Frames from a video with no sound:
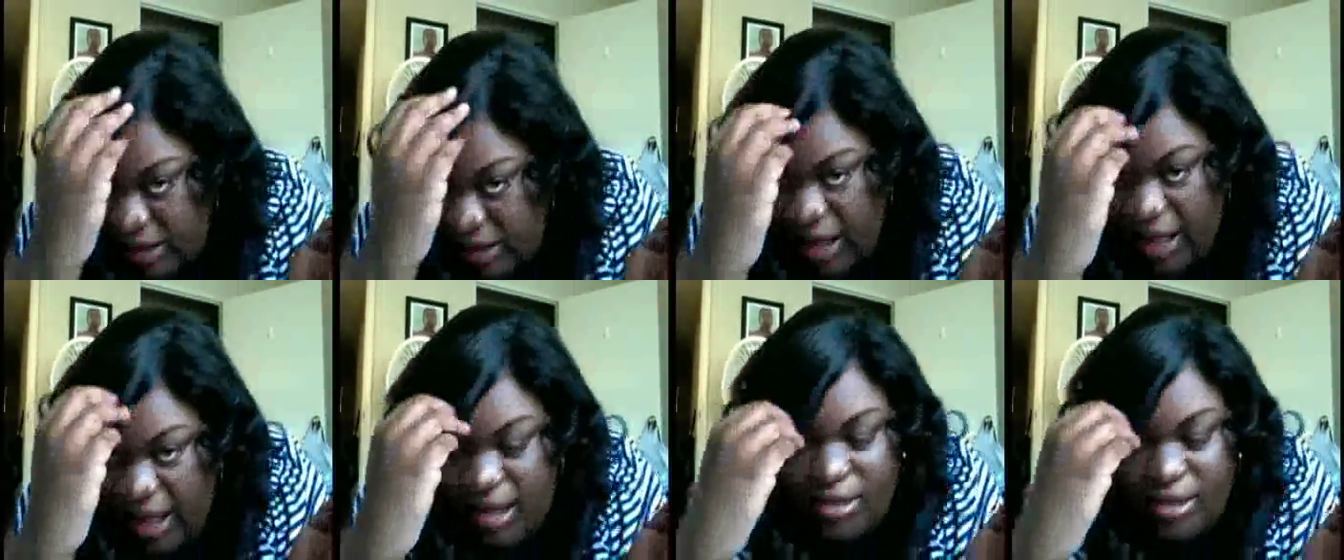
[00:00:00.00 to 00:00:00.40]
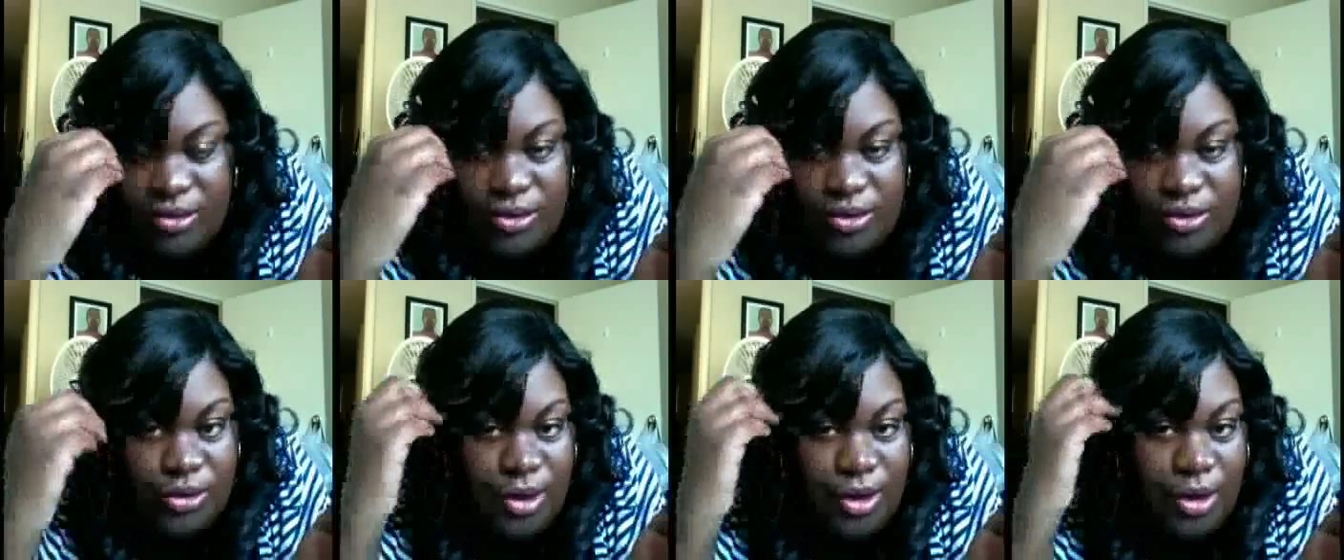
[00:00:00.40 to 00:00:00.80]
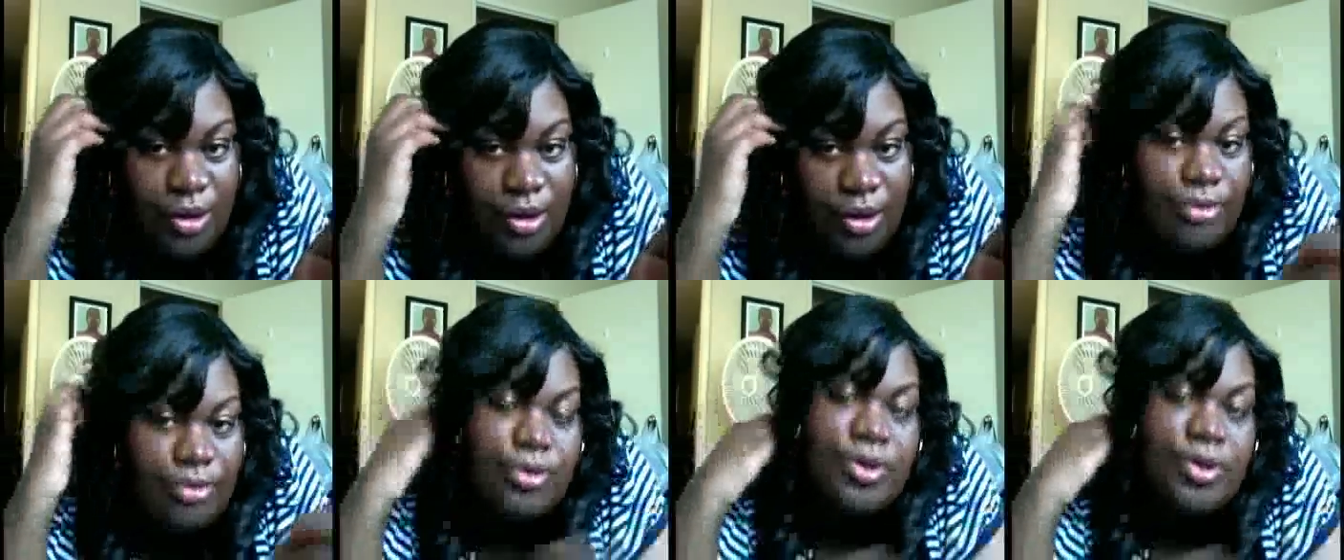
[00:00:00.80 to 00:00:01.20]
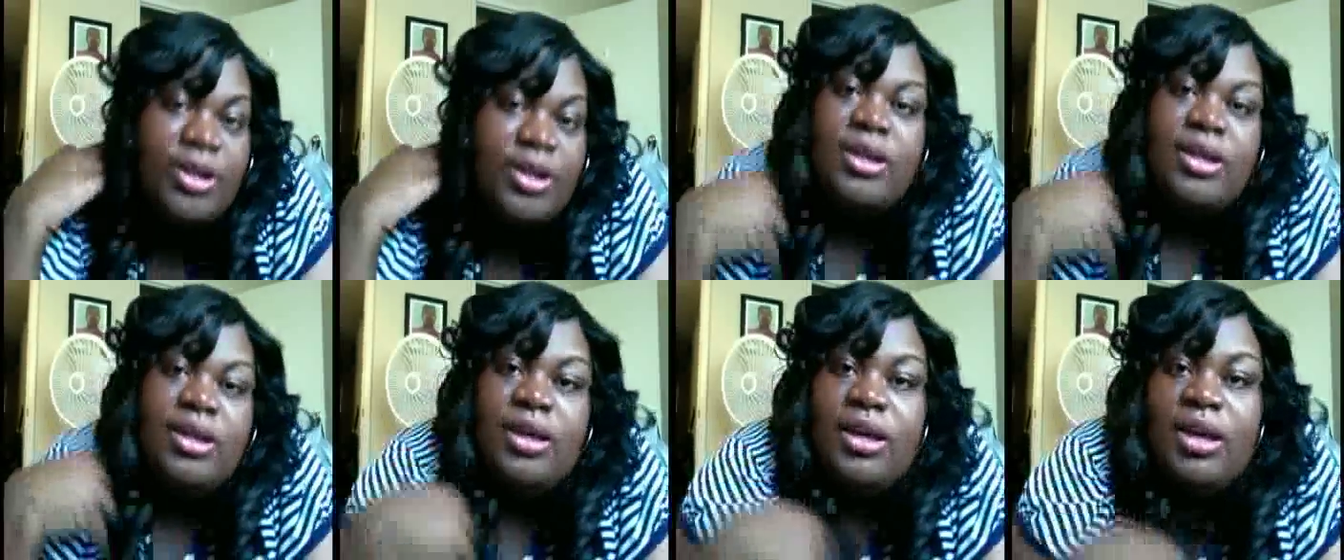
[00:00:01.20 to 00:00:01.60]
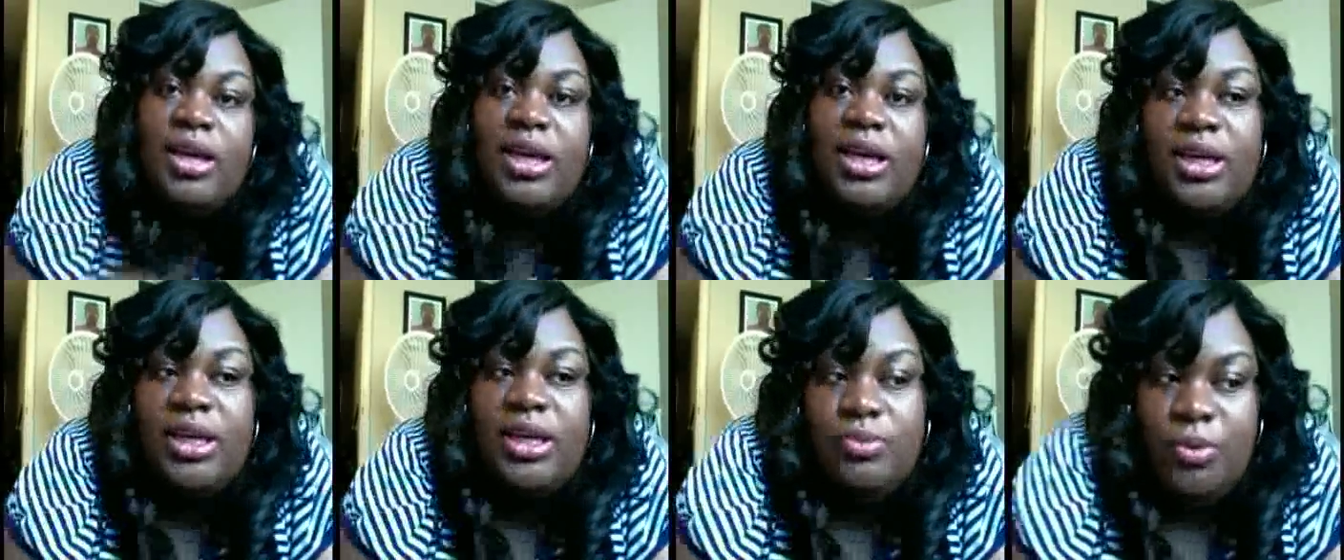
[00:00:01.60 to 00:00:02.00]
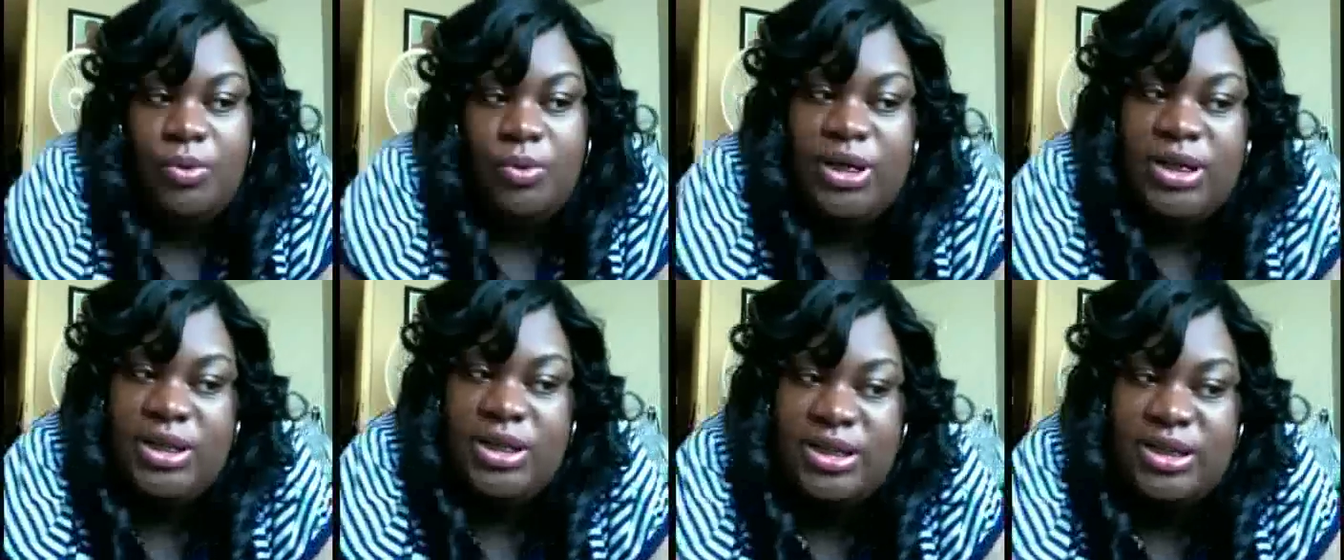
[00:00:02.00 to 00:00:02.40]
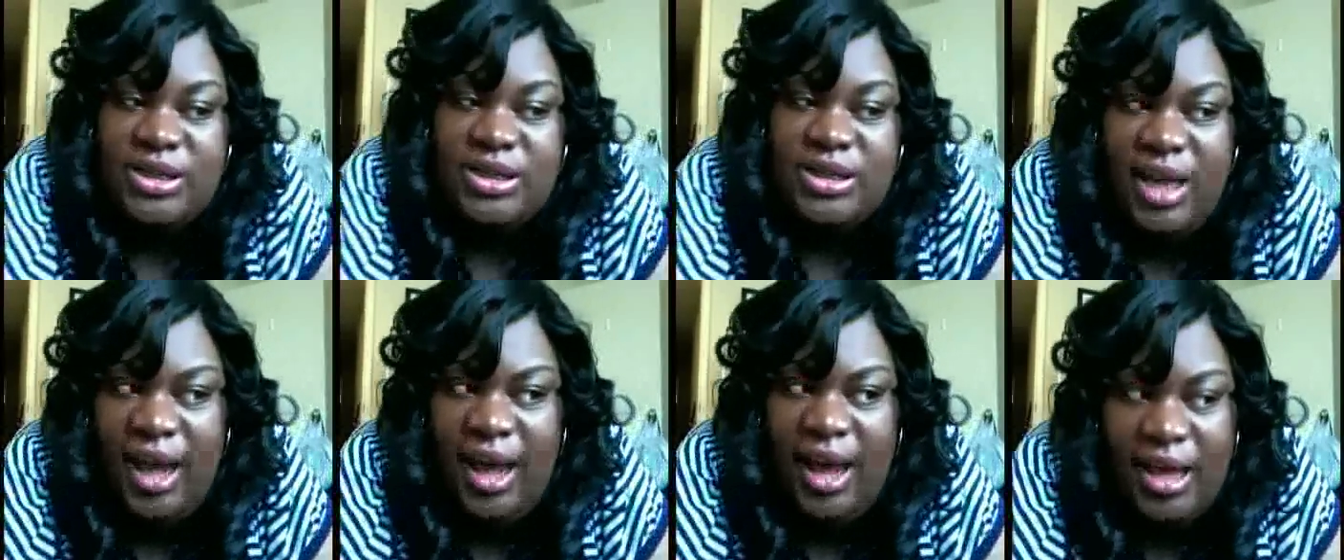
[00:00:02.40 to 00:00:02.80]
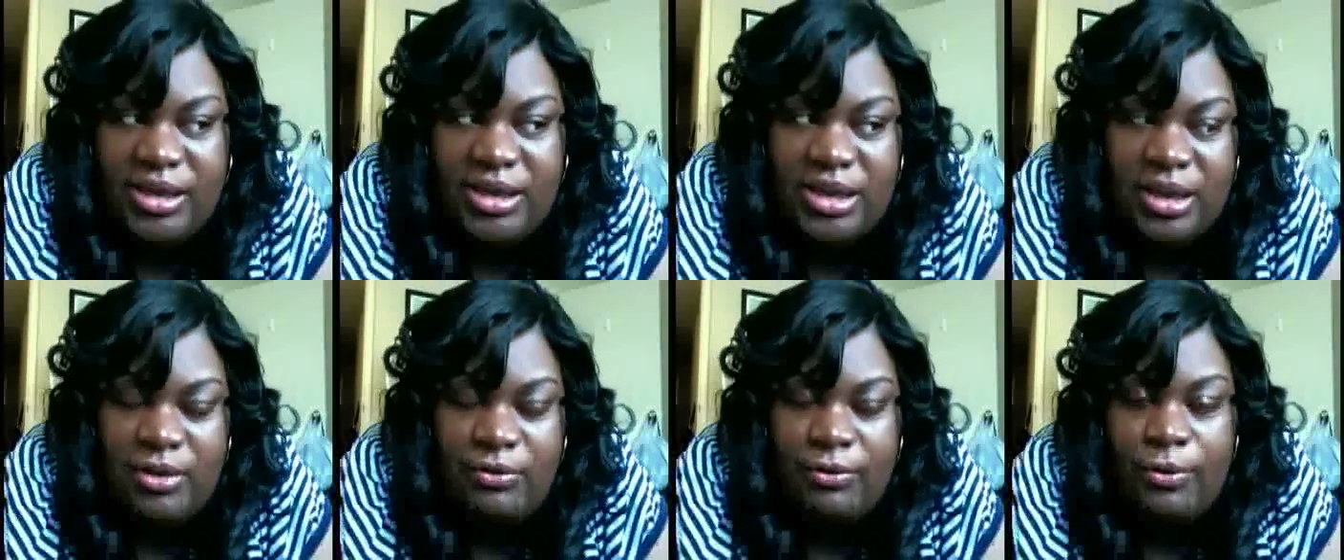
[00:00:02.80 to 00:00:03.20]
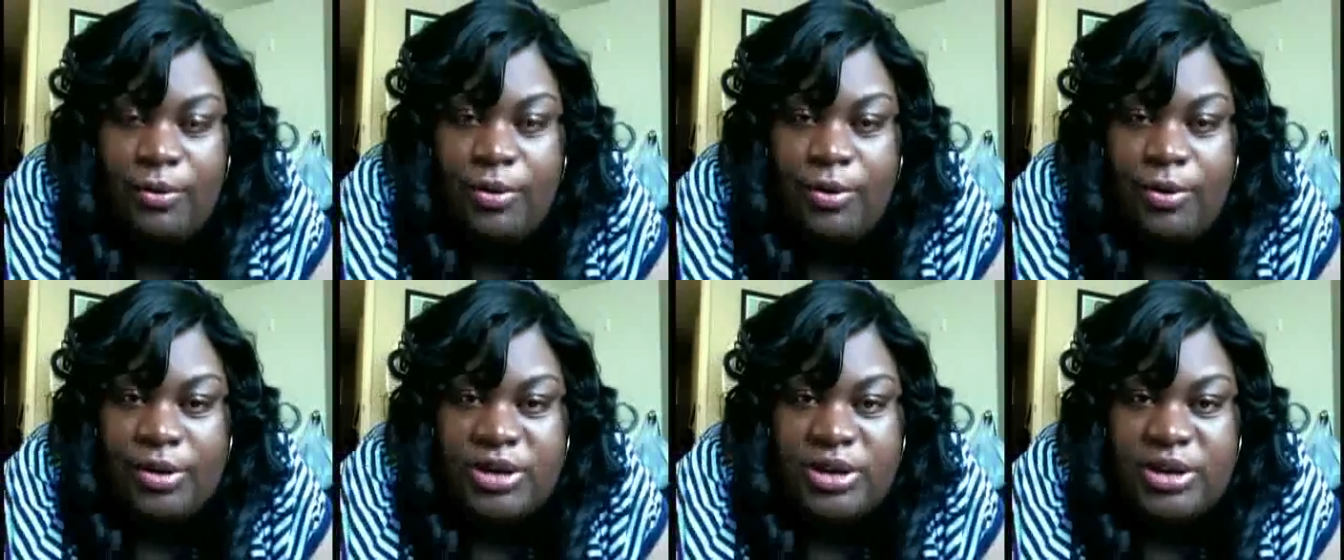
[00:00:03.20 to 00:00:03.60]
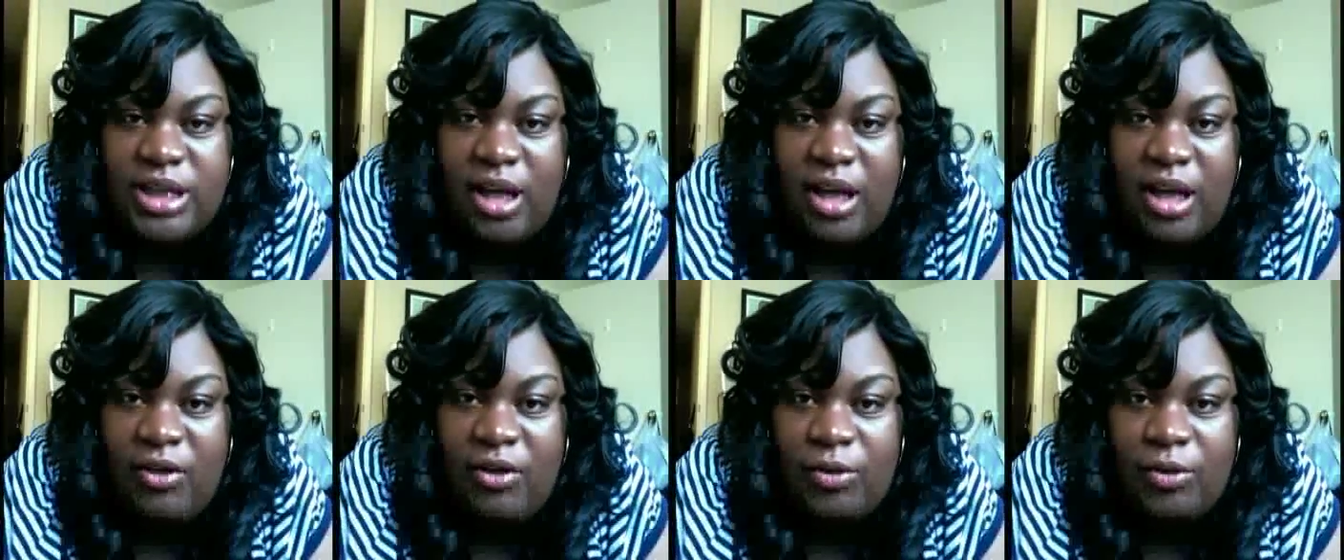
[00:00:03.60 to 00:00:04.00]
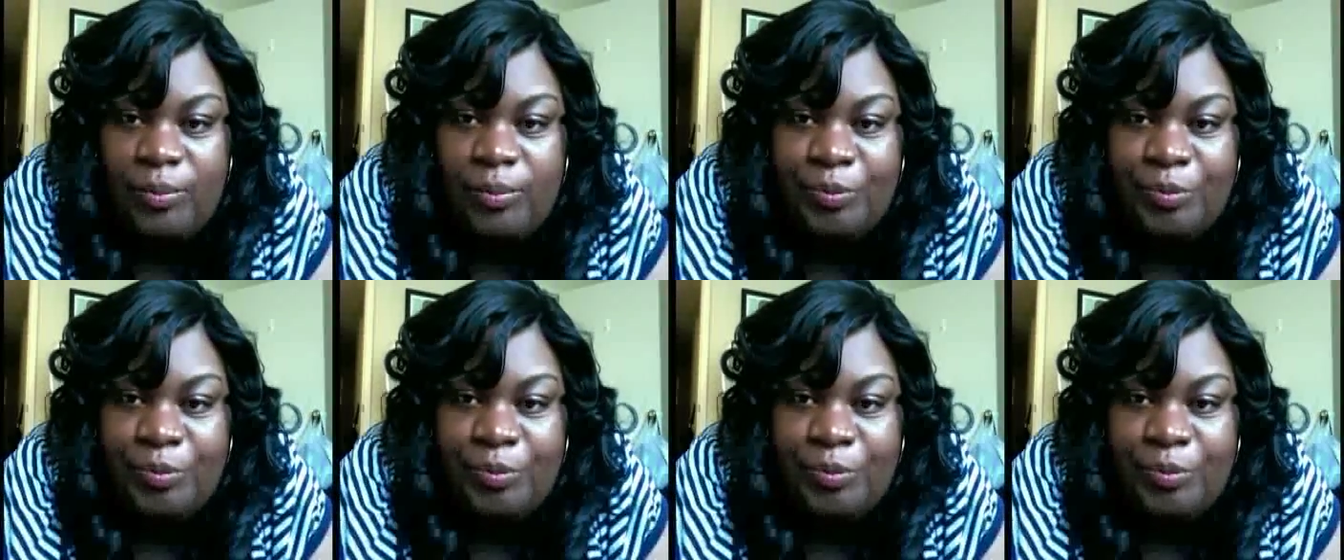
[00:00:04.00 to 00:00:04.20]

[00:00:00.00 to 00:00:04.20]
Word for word: that, you know, he was asking for and stuff,